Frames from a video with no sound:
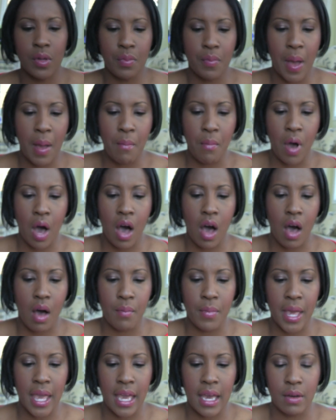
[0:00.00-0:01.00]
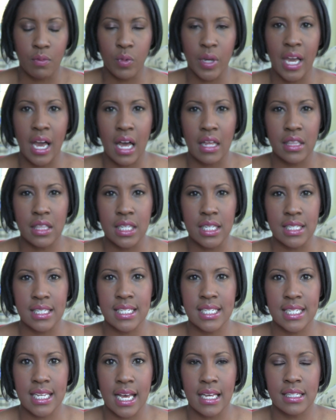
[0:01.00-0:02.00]
with my mom, and we got
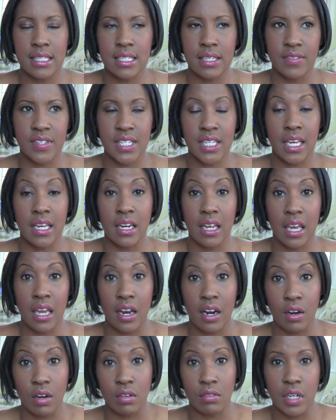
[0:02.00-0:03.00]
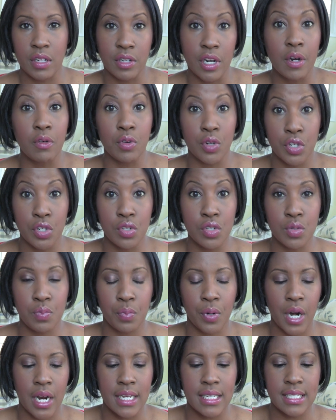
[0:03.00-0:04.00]
these sets of skincare at
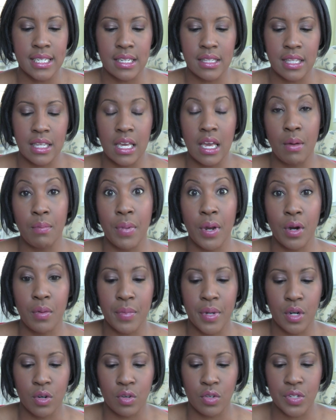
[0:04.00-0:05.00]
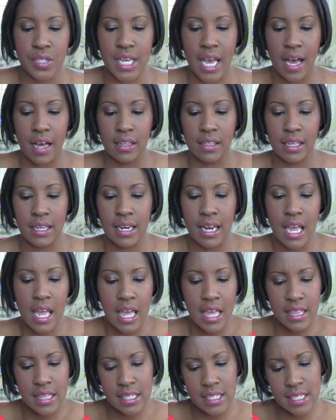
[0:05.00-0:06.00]
reduced price at the uh, Bare Minerals outlet.
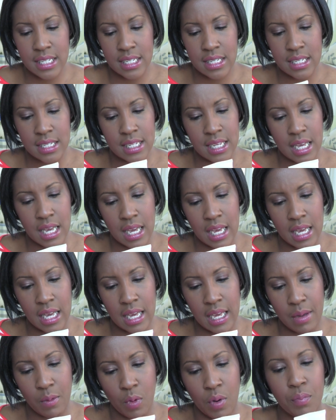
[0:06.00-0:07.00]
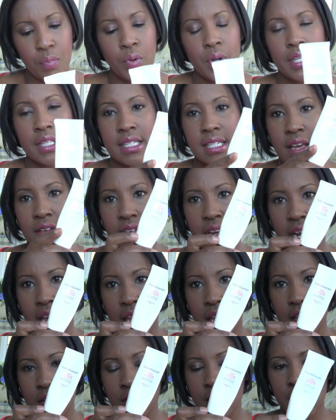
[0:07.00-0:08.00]
This is a one point seven
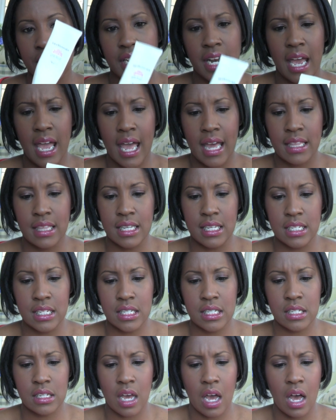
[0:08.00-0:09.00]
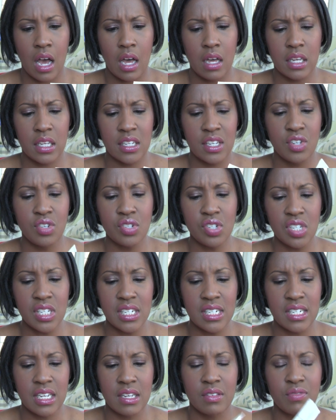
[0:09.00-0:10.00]
ounce, and I had this, uh,
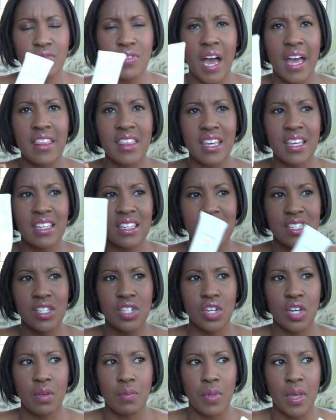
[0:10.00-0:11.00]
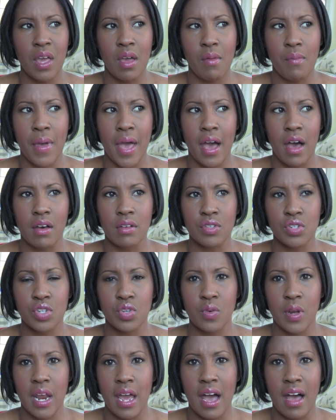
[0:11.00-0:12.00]
usually, if I think this took me about
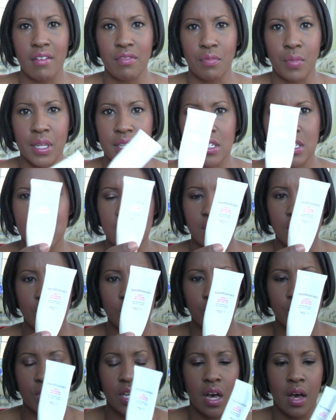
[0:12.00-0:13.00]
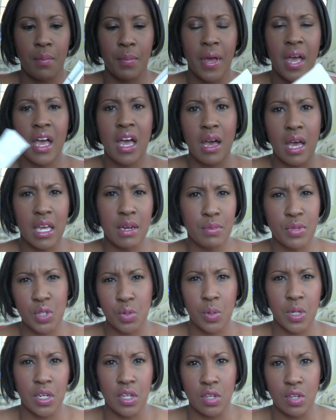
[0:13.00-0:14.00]
two and a half months to use up, in between